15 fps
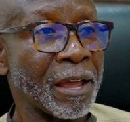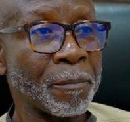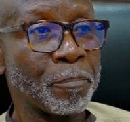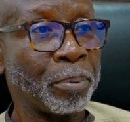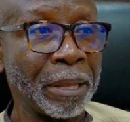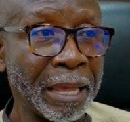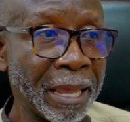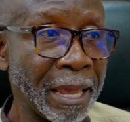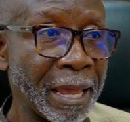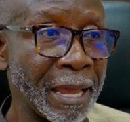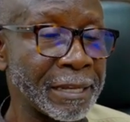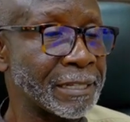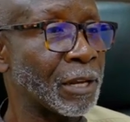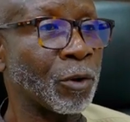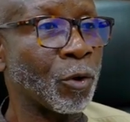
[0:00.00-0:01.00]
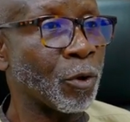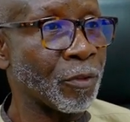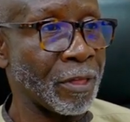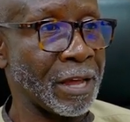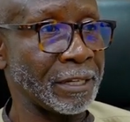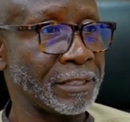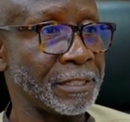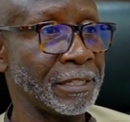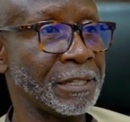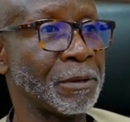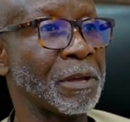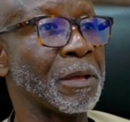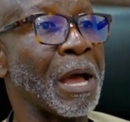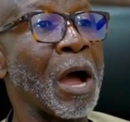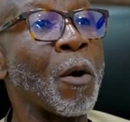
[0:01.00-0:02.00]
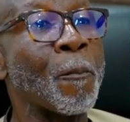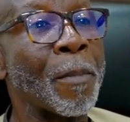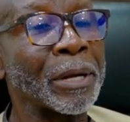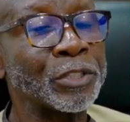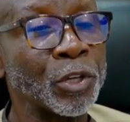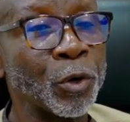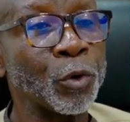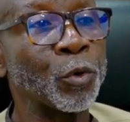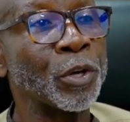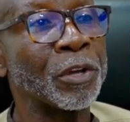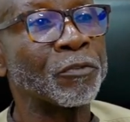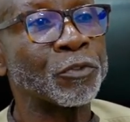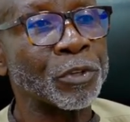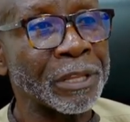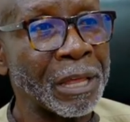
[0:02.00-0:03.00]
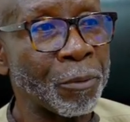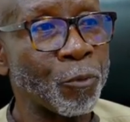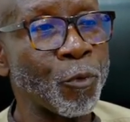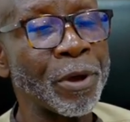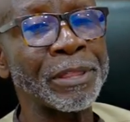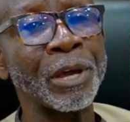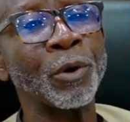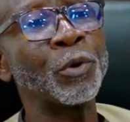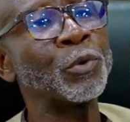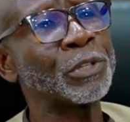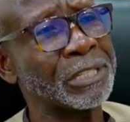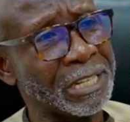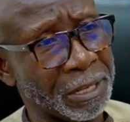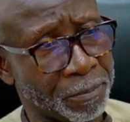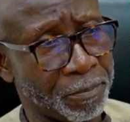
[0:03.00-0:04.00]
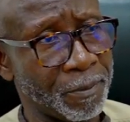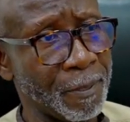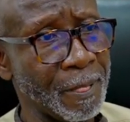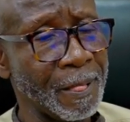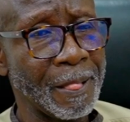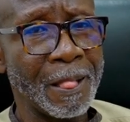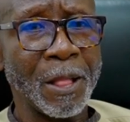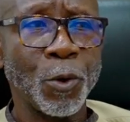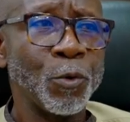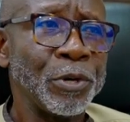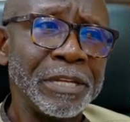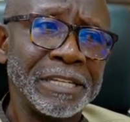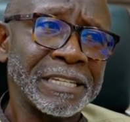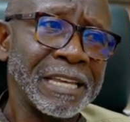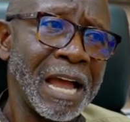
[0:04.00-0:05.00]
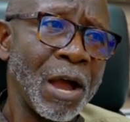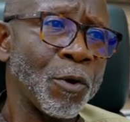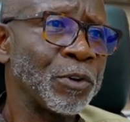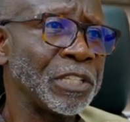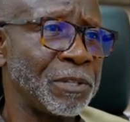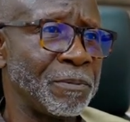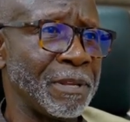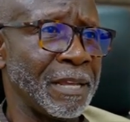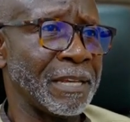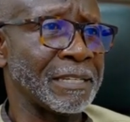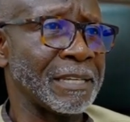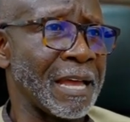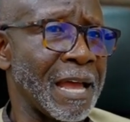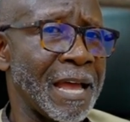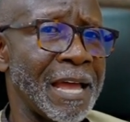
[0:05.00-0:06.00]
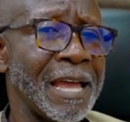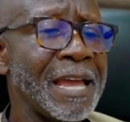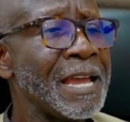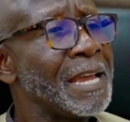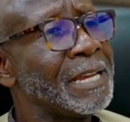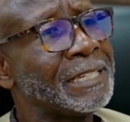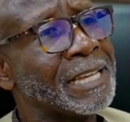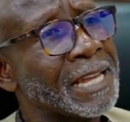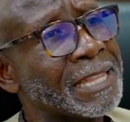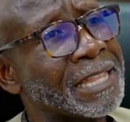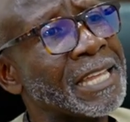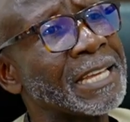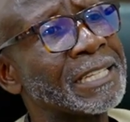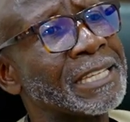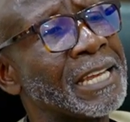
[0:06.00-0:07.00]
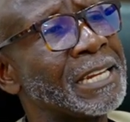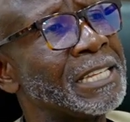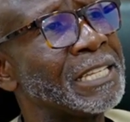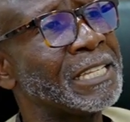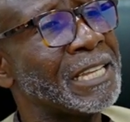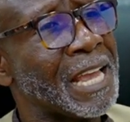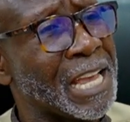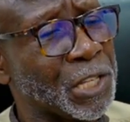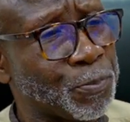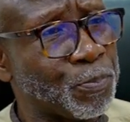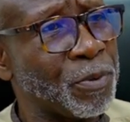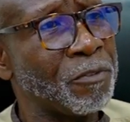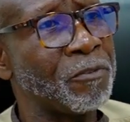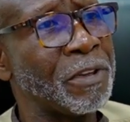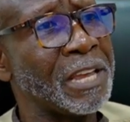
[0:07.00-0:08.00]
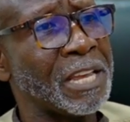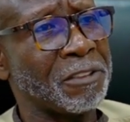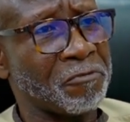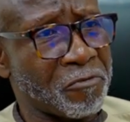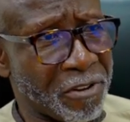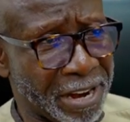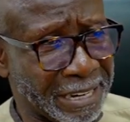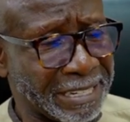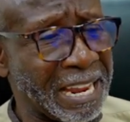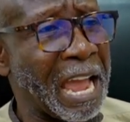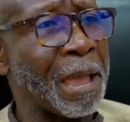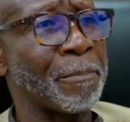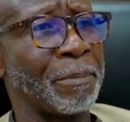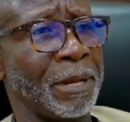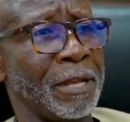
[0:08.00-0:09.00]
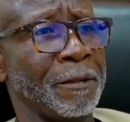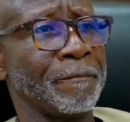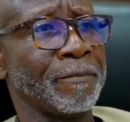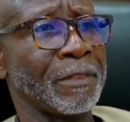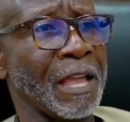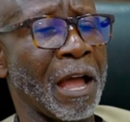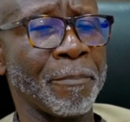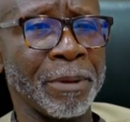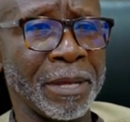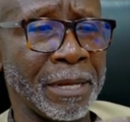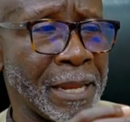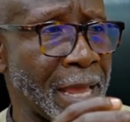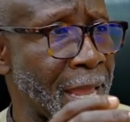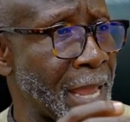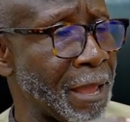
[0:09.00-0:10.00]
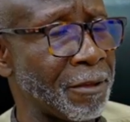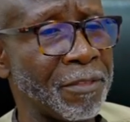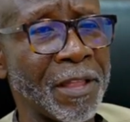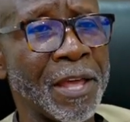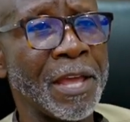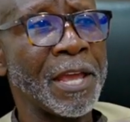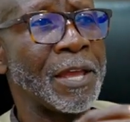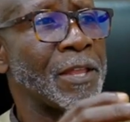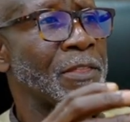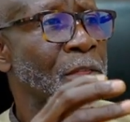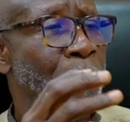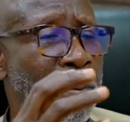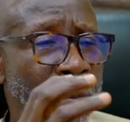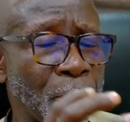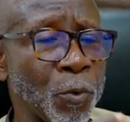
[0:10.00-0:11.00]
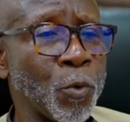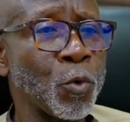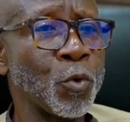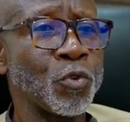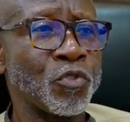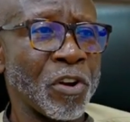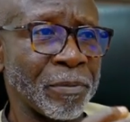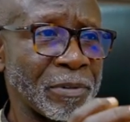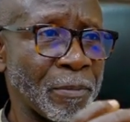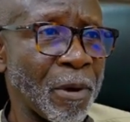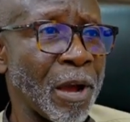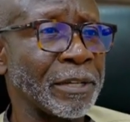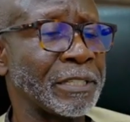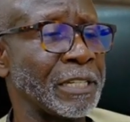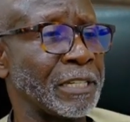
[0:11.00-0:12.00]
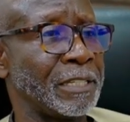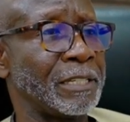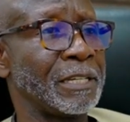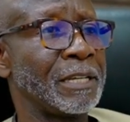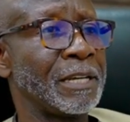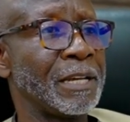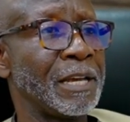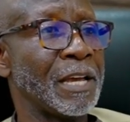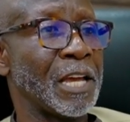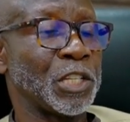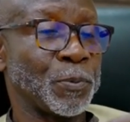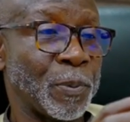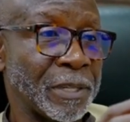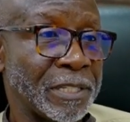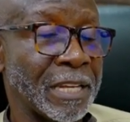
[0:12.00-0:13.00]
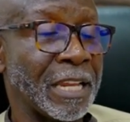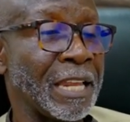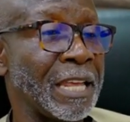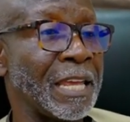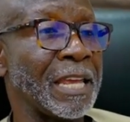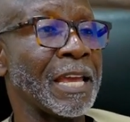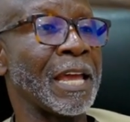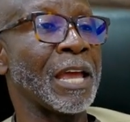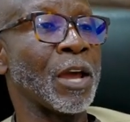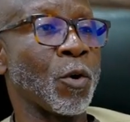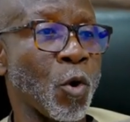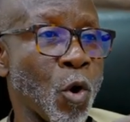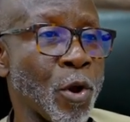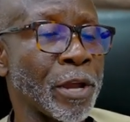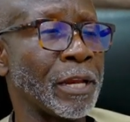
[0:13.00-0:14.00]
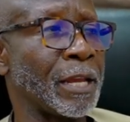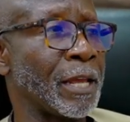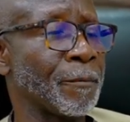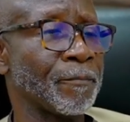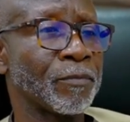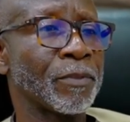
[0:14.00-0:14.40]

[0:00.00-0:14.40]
players and all that. How much you're going to give to them, where they're going to sleep. Uniska, untiminya sa. There are things that this SPV is very timely. I mean, the people who dreamt about it, especially Kwahuhene,